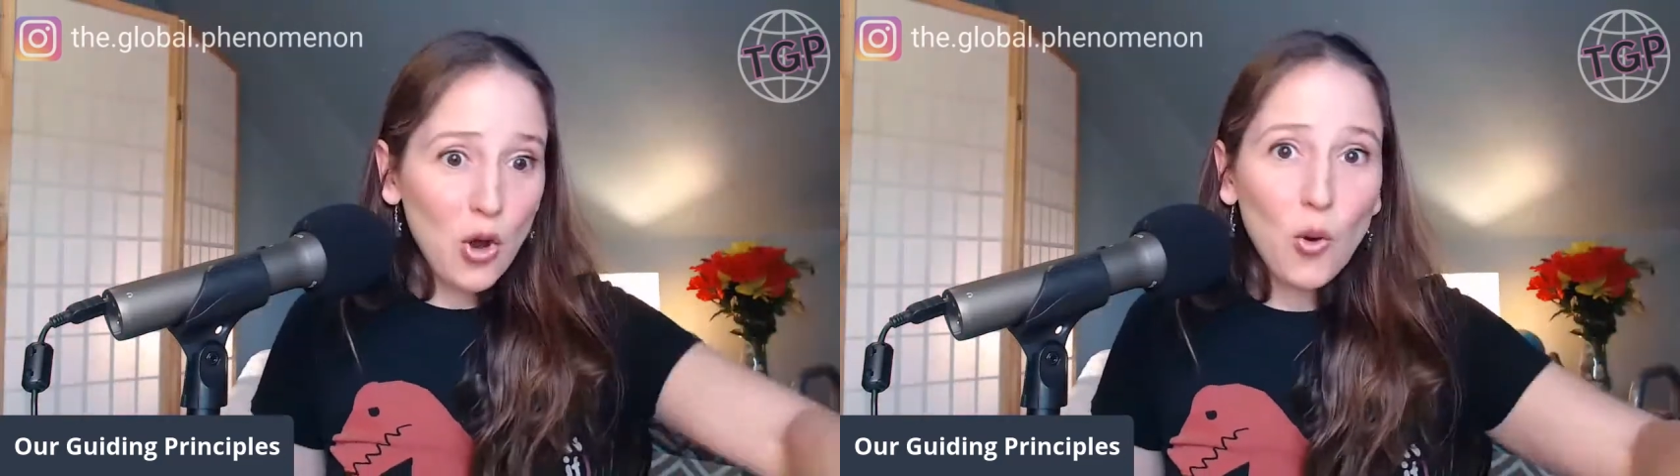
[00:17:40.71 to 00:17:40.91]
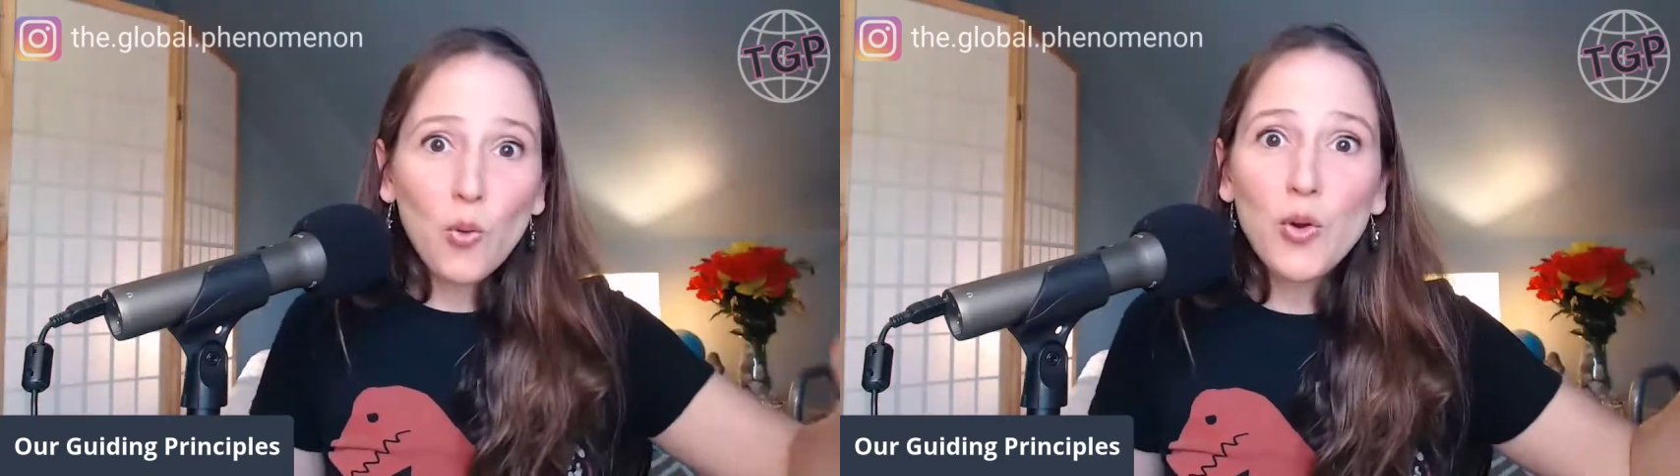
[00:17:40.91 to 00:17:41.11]

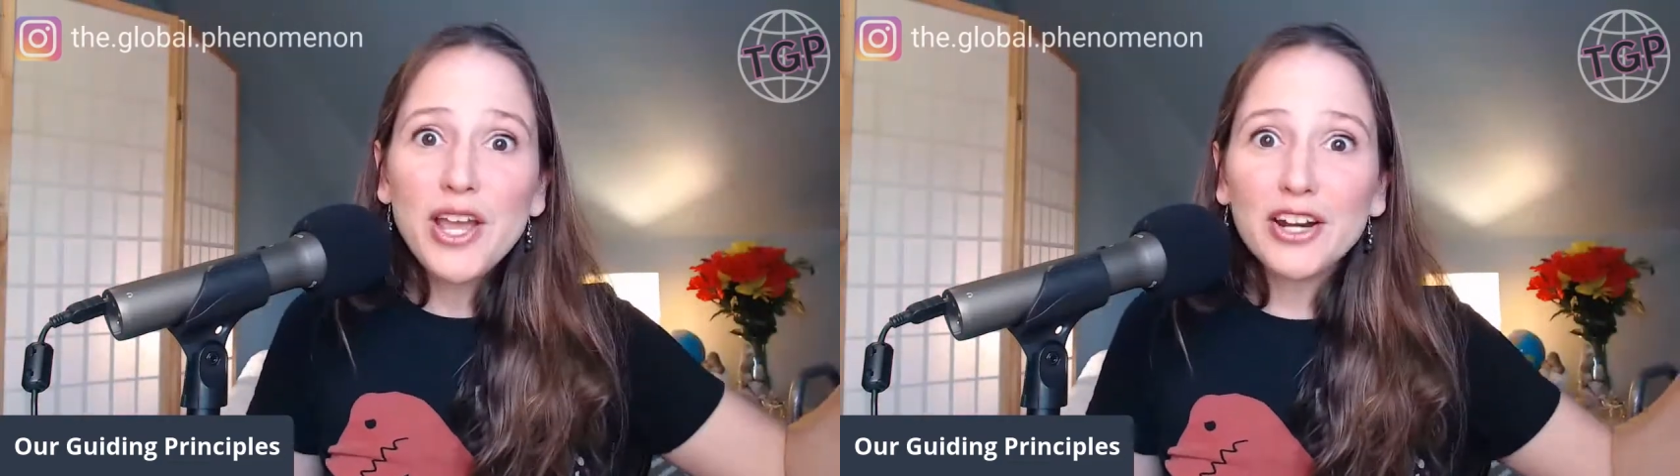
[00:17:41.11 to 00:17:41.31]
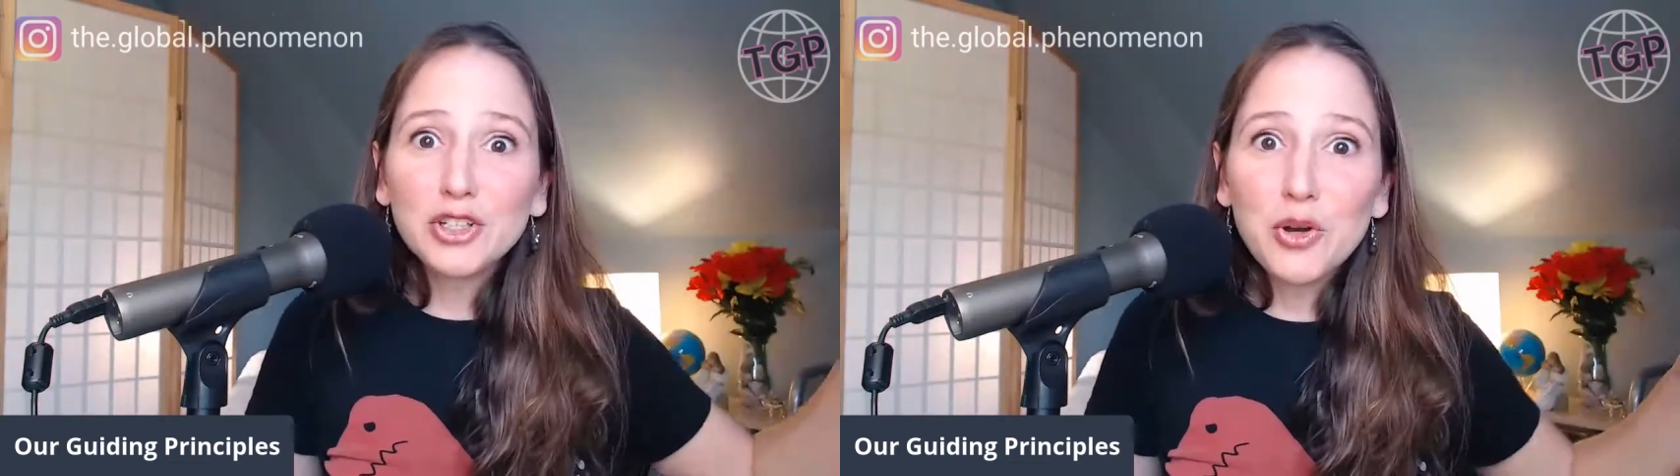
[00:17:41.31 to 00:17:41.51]
we
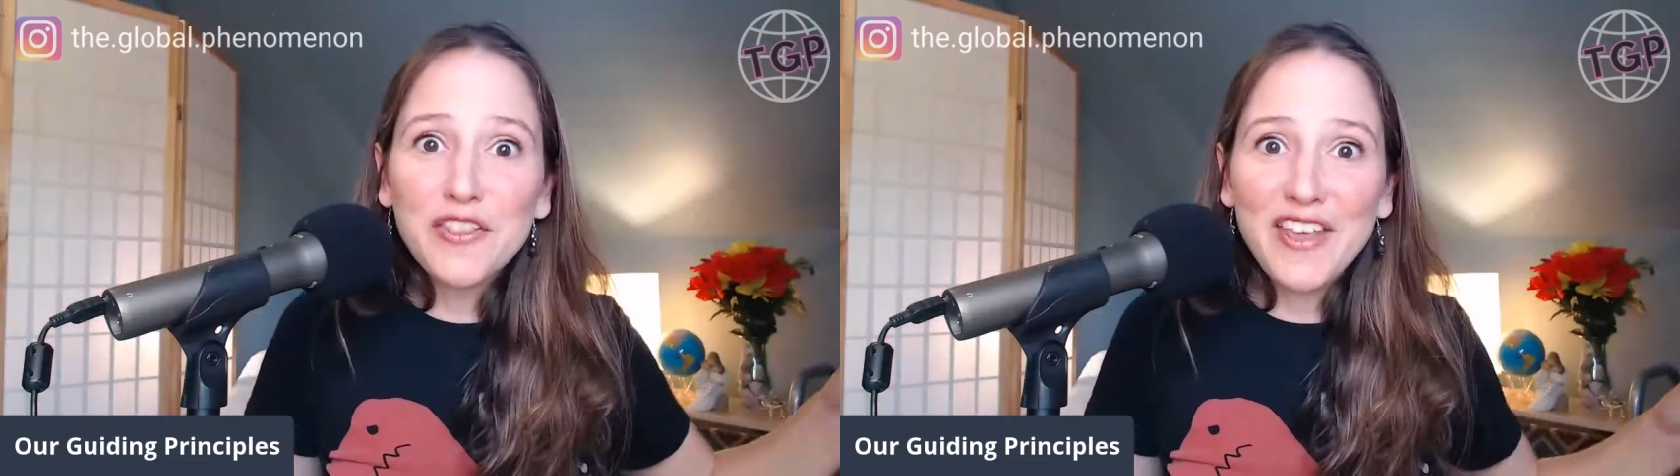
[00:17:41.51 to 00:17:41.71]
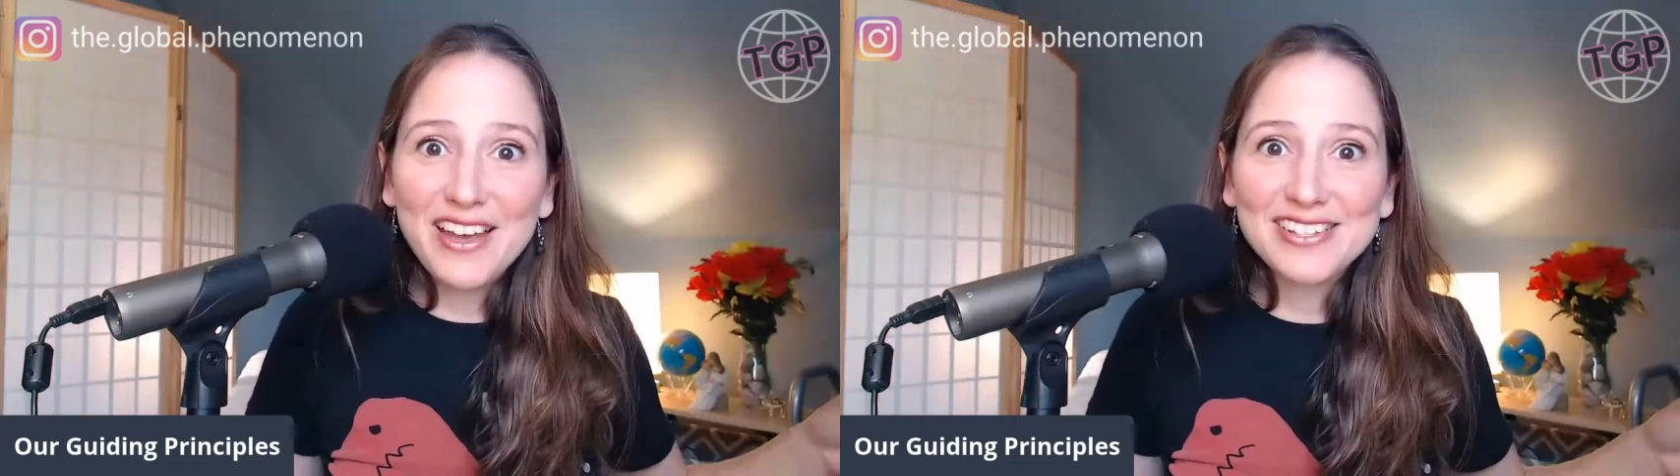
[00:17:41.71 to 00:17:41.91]
are doing
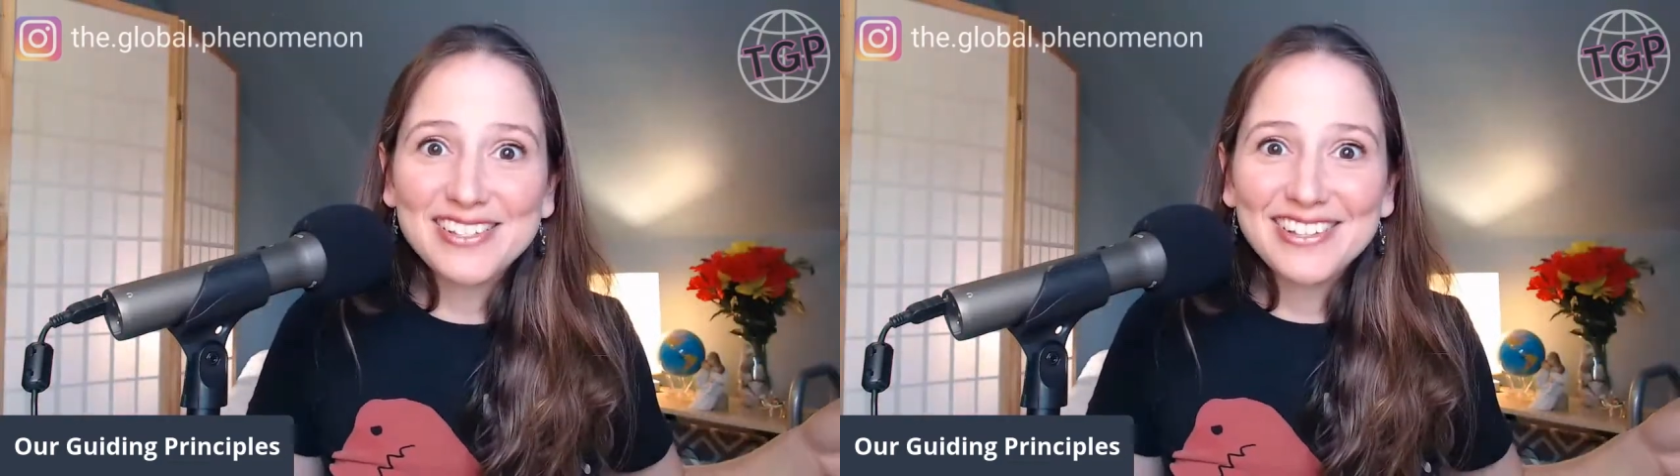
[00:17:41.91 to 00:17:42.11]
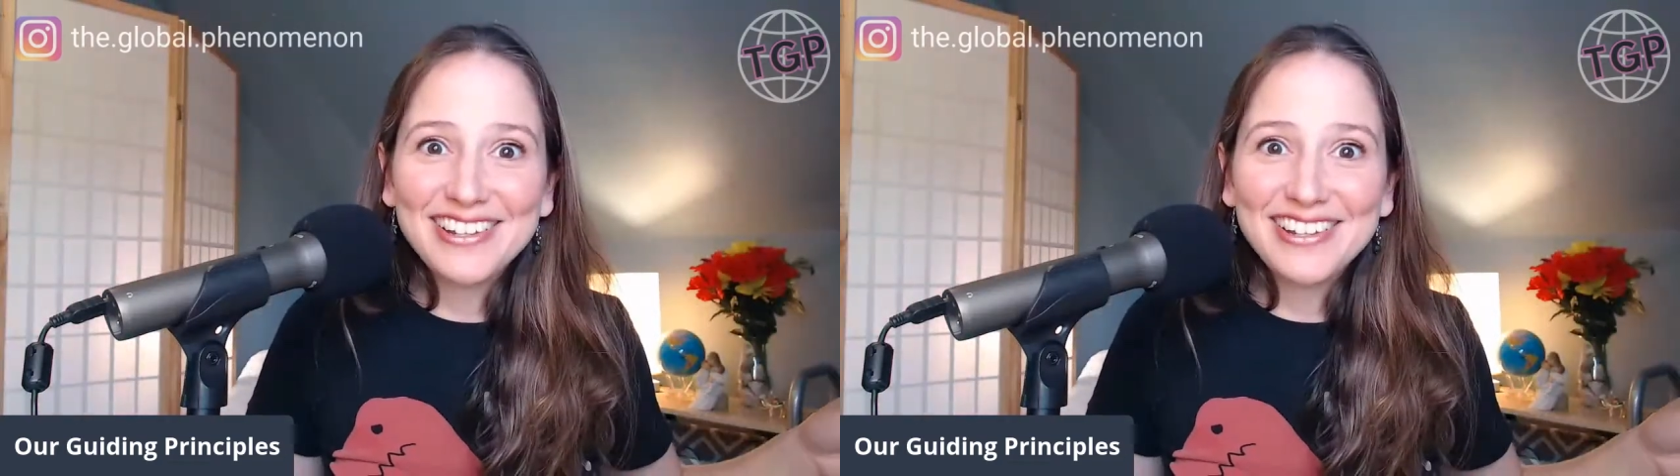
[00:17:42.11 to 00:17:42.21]
this.